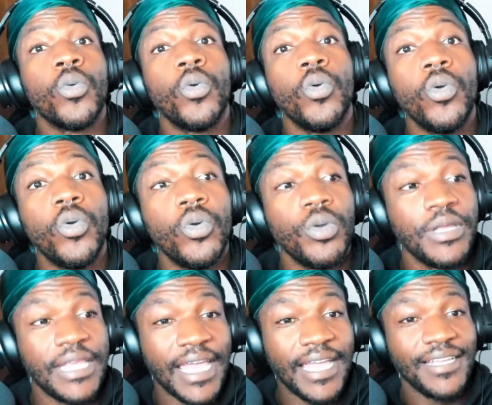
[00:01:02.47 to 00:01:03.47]
Ooh,
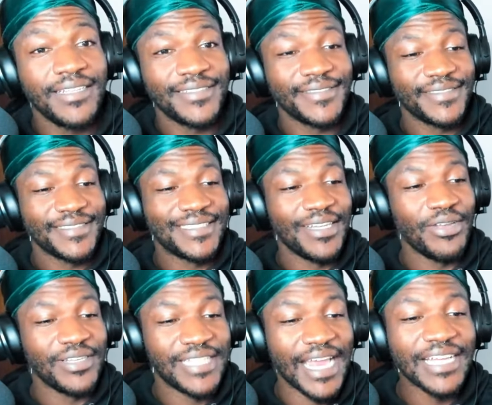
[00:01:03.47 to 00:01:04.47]
yeah?
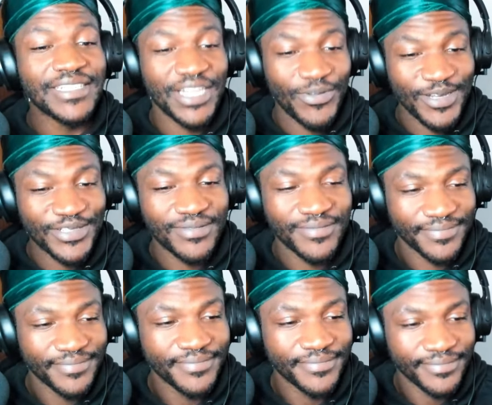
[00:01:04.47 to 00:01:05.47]
She actually went...
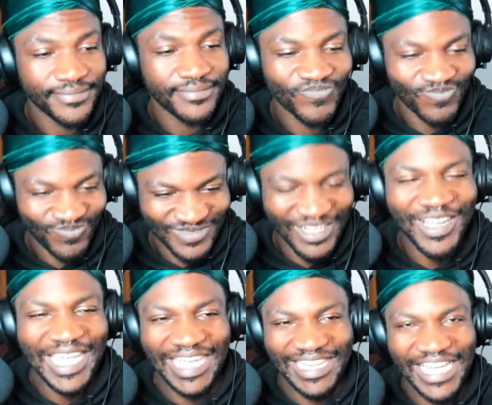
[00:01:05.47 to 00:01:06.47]

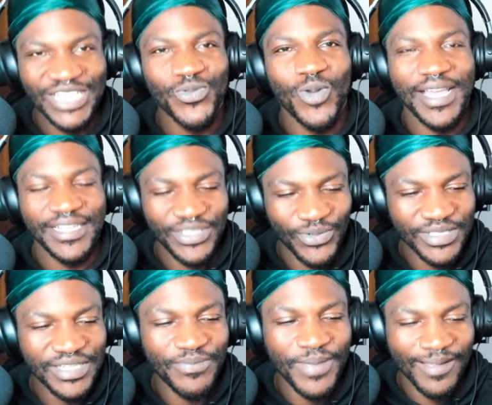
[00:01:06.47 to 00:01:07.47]
Okay, that's why she
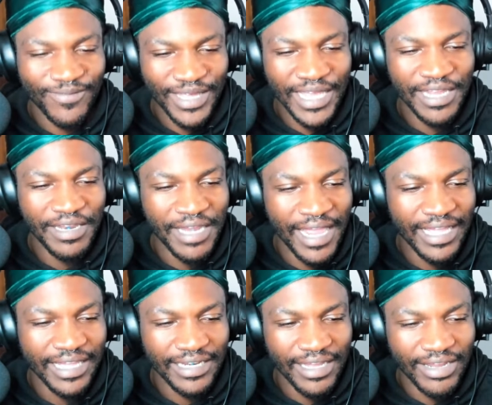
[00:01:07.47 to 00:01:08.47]
was in
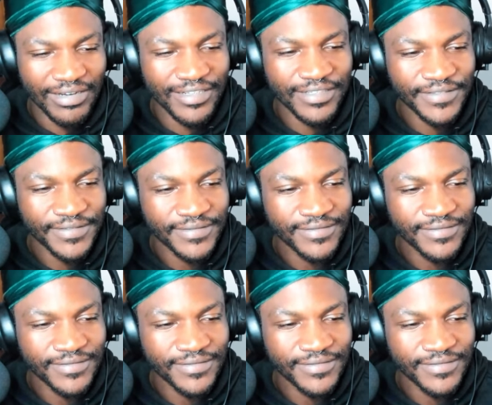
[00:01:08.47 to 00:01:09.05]
Eckhead Island.